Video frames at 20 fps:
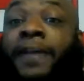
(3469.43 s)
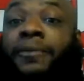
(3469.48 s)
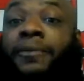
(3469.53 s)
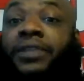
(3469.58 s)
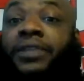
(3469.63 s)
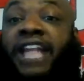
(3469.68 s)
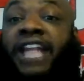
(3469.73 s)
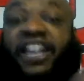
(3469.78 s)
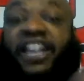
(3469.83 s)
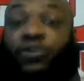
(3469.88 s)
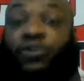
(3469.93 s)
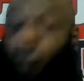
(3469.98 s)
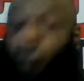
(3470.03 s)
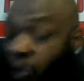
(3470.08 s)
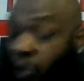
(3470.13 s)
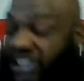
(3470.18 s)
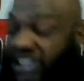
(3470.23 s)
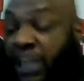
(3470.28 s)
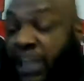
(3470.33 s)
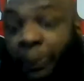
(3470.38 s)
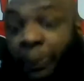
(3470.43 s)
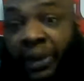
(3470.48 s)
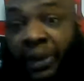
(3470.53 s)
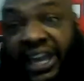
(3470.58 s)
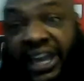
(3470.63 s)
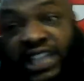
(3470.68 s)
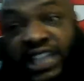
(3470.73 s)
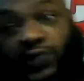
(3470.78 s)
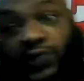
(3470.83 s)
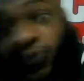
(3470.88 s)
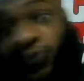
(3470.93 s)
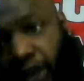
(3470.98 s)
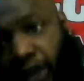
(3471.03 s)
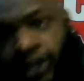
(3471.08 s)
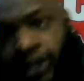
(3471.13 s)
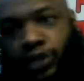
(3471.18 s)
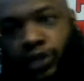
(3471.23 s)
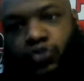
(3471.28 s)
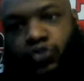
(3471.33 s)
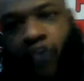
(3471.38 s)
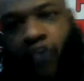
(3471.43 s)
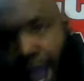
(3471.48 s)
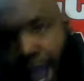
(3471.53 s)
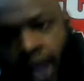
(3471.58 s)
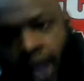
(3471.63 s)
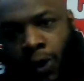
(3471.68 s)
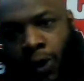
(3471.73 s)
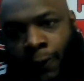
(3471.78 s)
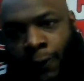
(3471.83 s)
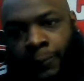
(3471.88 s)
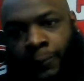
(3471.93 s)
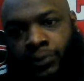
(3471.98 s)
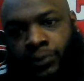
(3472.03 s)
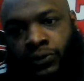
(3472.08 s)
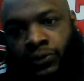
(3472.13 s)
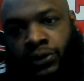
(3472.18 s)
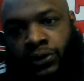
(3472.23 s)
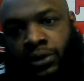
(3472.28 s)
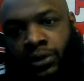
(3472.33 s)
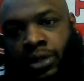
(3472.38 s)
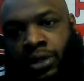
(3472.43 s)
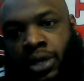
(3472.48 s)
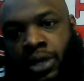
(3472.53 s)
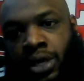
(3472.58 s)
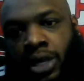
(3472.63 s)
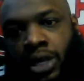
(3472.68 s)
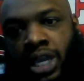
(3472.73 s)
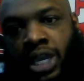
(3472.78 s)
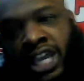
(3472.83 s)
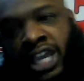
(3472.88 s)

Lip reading: like, once he put his foot in the ground and he